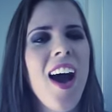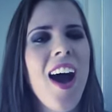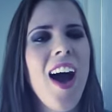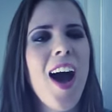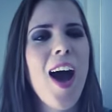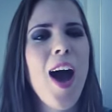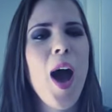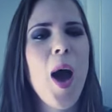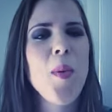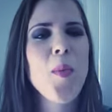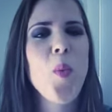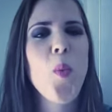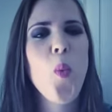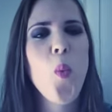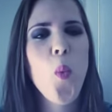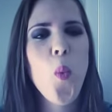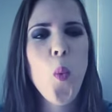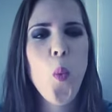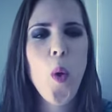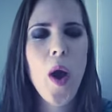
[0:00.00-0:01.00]

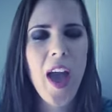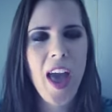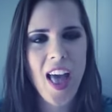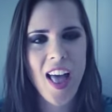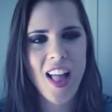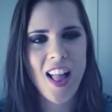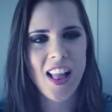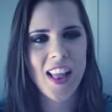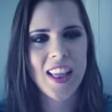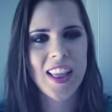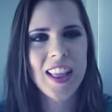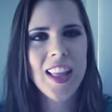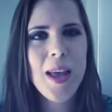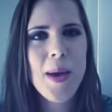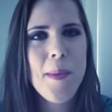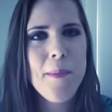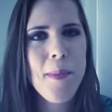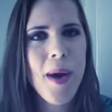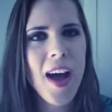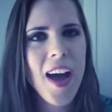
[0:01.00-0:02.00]

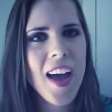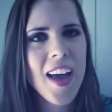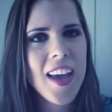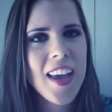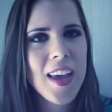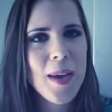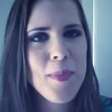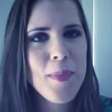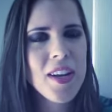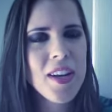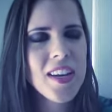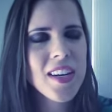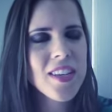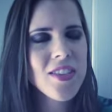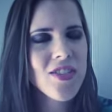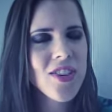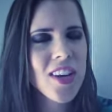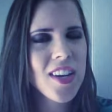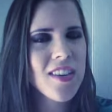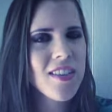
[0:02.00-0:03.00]
Well, my opinion
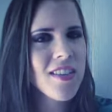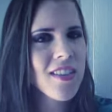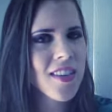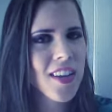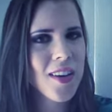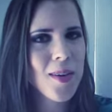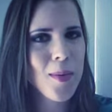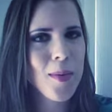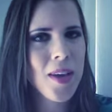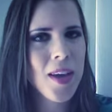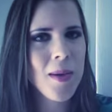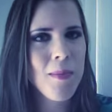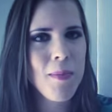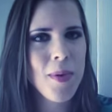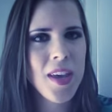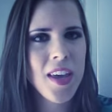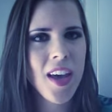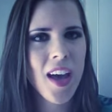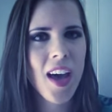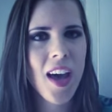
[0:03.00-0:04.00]
has changed a little bit
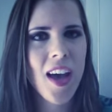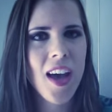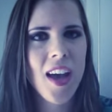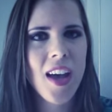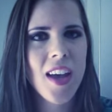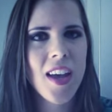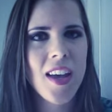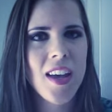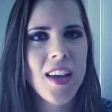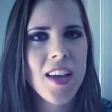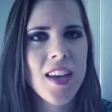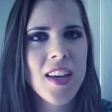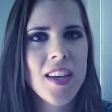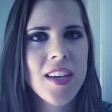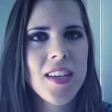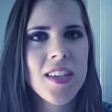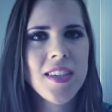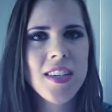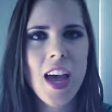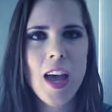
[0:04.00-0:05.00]

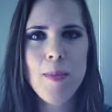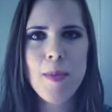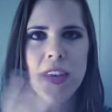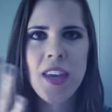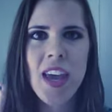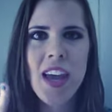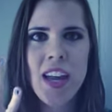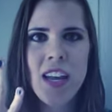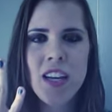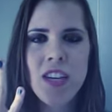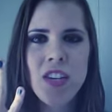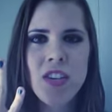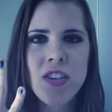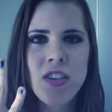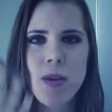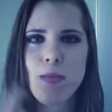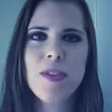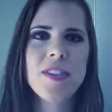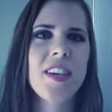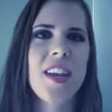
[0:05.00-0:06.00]
because I'm
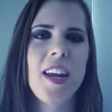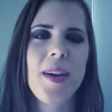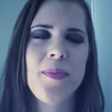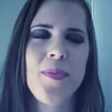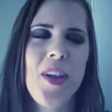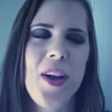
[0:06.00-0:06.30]
engaged. I'm just kidding.